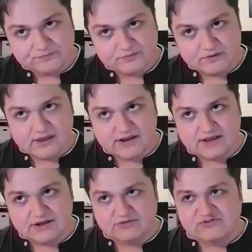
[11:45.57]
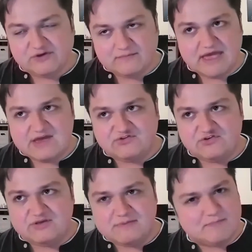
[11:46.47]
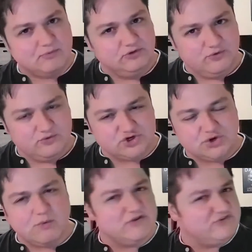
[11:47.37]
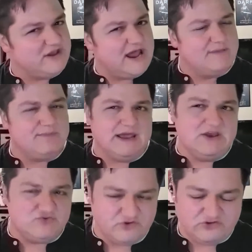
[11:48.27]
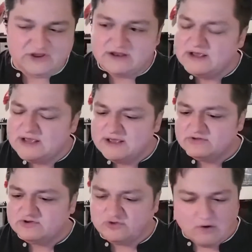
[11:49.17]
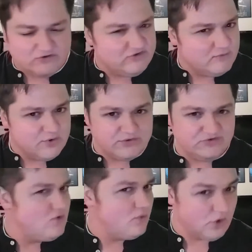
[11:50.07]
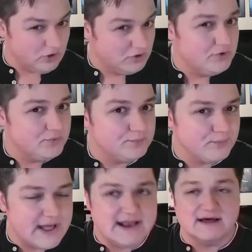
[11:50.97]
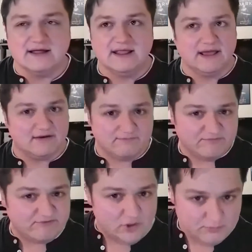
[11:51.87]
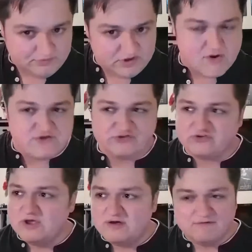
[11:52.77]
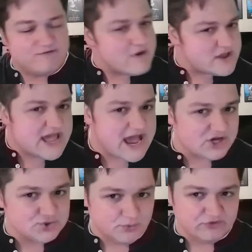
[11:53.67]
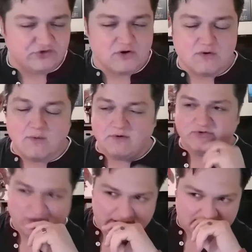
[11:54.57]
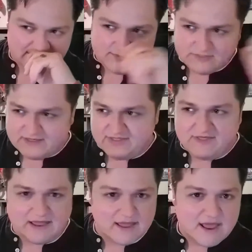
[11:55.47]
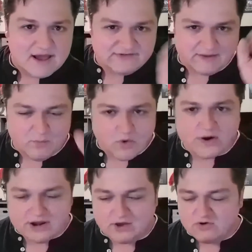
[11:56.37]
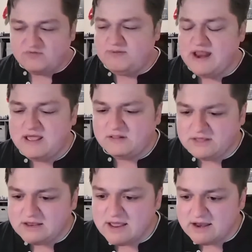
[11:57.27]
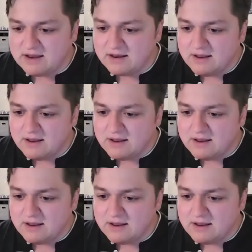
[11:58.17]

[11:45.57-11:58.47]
in some cases that people knew who she was, and I'd be interested to talk to someone who has no clue, right? Like a film purist, very casual Star Wars fan, see what they think, because I'm worried it could have been alienating.